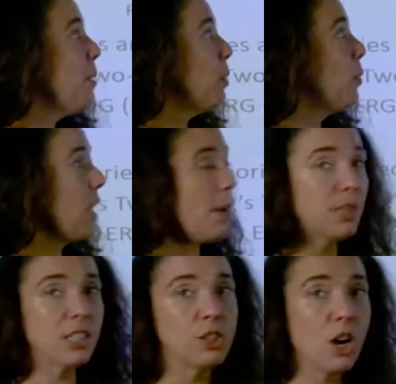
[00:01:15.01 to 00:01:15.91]
But what I'm
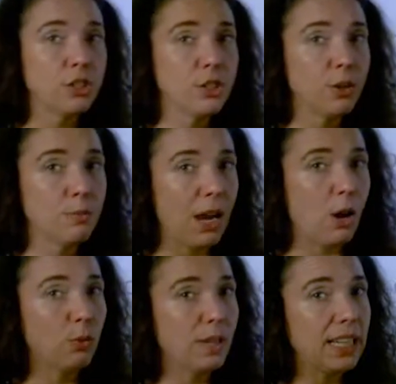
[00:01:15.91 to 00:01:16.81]
going to talk to you
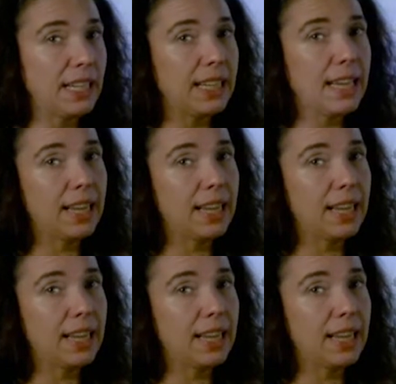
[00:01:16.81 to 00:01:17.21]
about really